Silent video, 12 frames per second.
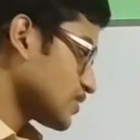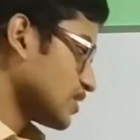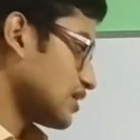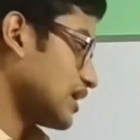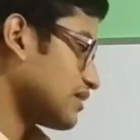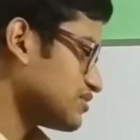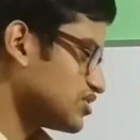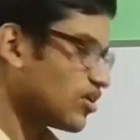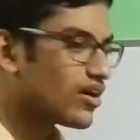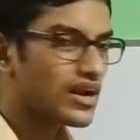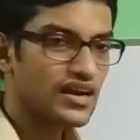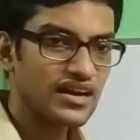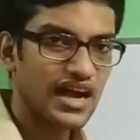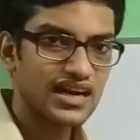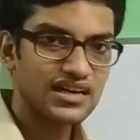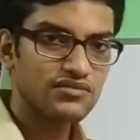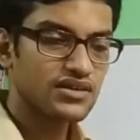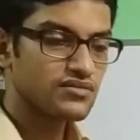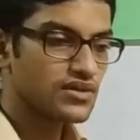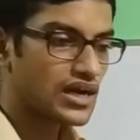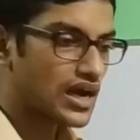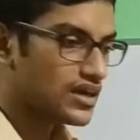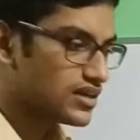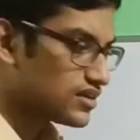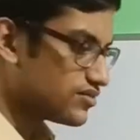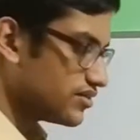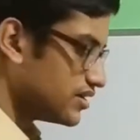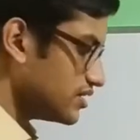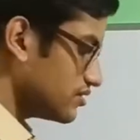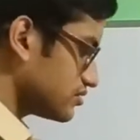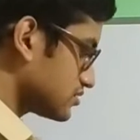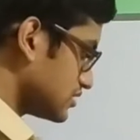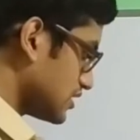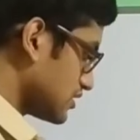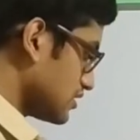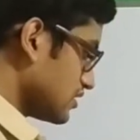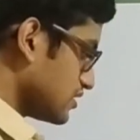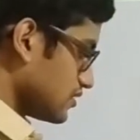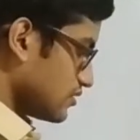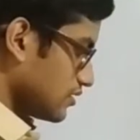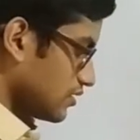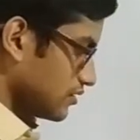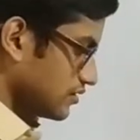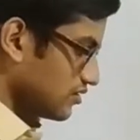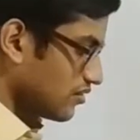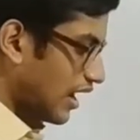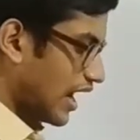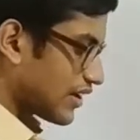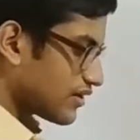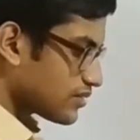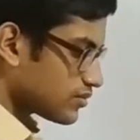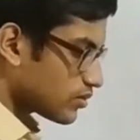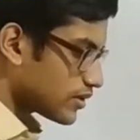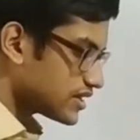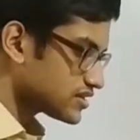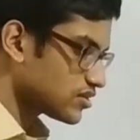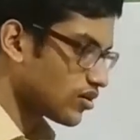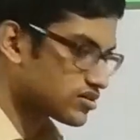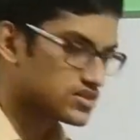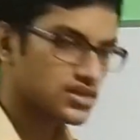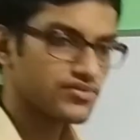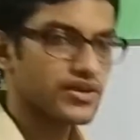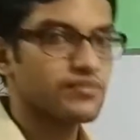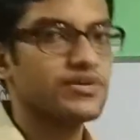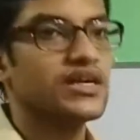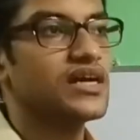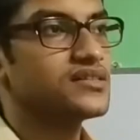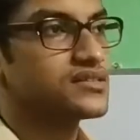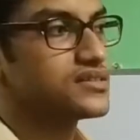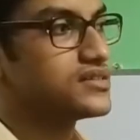I have drawn a diagram in my earlier videos, that your hardware provides lots of APIs.